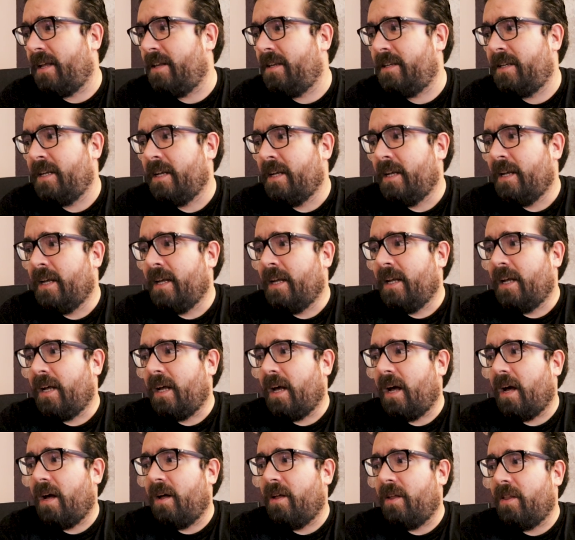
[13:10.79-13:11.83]
And
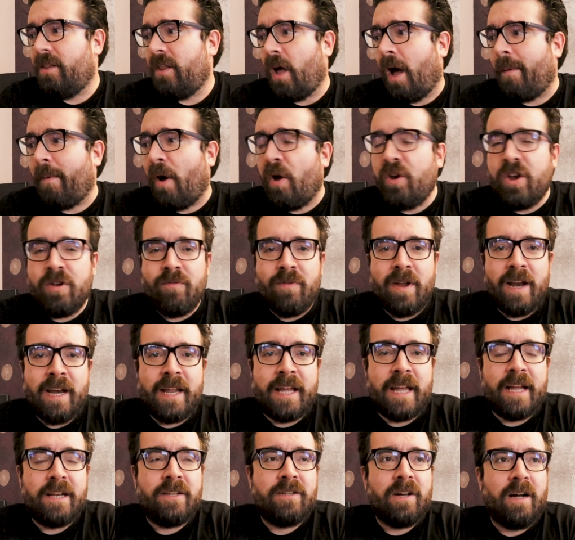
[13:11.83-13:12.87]
I'm only really
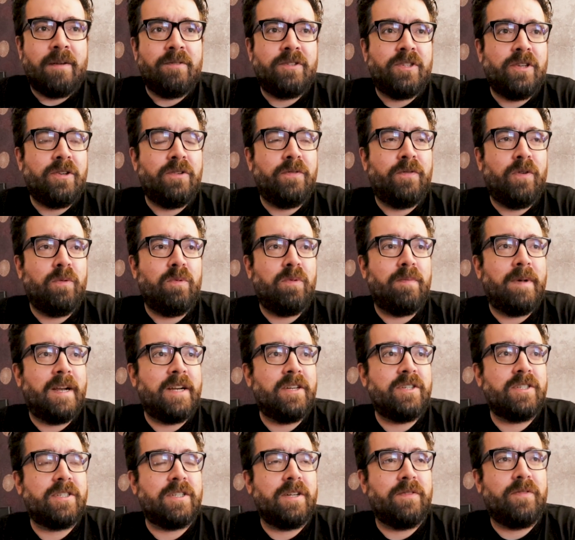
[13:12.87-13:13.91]
getting time to do the football
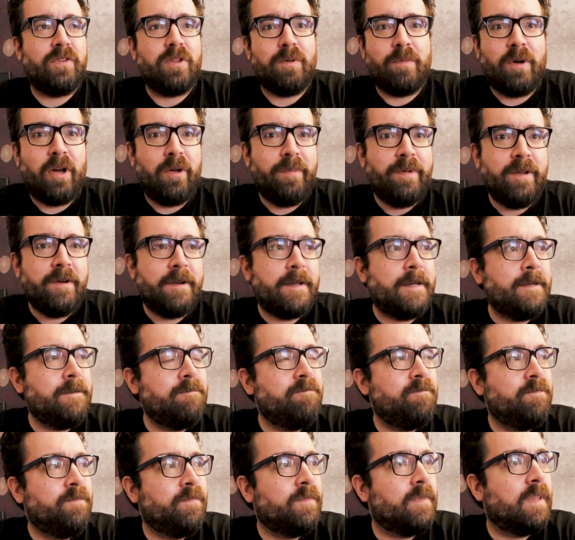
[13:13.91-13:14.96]
manager stuff at the moment,
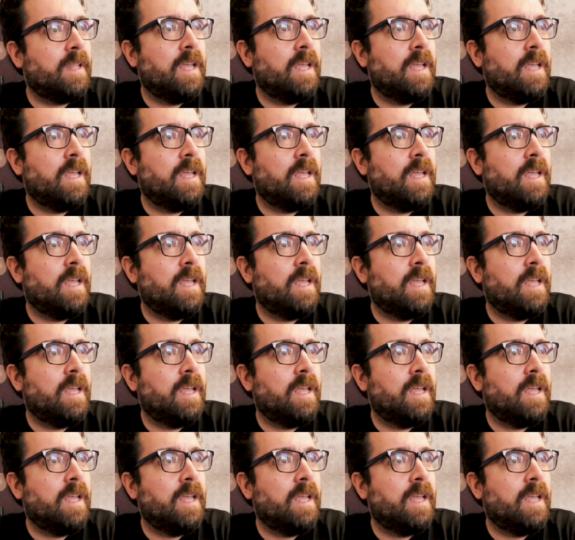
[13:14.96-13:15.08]
and